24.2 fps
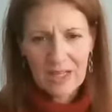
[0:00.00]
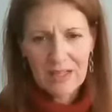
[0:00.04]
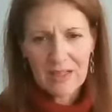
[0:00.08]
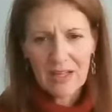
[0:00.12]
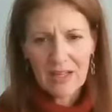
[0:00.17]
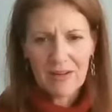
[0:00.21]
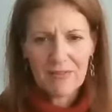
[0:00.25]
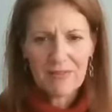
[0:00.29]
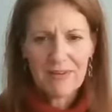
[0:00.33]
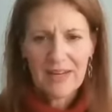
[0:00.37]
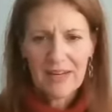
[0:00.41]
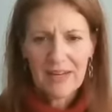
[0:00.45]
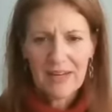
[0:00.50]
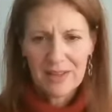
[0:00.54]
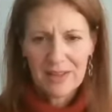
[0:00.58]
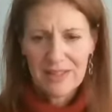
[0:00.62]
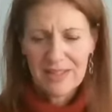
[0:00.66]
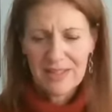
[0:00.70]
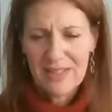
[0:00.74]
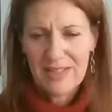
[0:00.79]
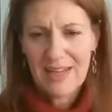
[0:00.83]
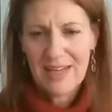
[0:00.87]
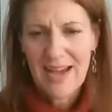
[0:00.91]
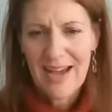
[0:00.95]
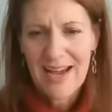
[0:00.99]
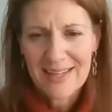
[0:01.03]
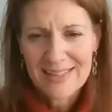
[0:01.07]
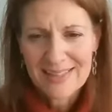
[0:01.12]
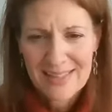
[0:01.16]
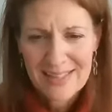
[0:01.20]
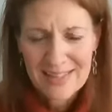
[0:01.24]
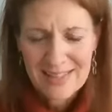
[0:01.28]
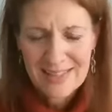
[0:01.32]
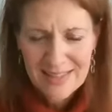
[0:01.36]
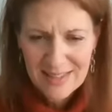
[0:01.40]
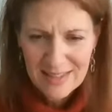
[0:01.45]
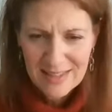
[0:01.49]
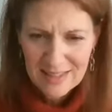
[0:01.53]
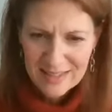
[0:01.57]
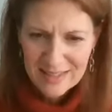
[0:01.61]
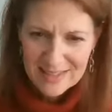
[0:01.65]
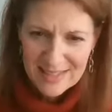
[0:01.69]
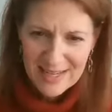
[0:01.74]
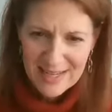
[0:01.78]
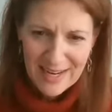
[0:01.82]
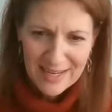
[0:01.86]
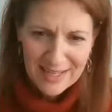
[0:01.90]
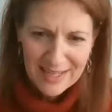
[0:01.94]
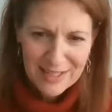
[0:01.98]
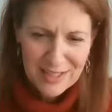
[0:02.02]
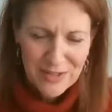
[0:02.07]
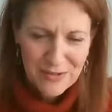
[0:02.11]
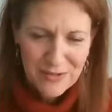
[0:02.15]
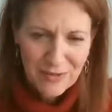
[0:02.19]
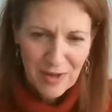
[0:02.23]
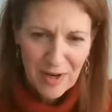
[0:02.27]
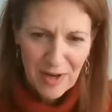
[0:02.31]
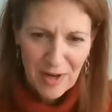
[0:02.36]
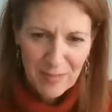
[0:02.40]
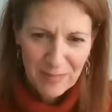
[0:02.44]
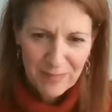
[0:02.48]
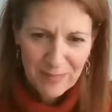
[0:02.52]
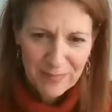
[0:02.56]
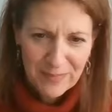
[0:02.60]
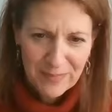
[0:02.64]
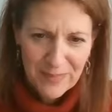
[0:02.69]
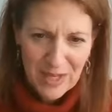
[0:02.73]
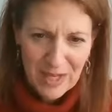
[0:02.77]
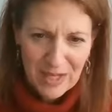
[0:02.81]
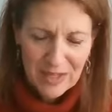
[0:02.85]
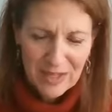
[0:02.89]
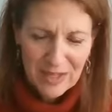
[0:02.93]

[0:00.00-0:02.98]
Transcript: I love how the access to the deck is from,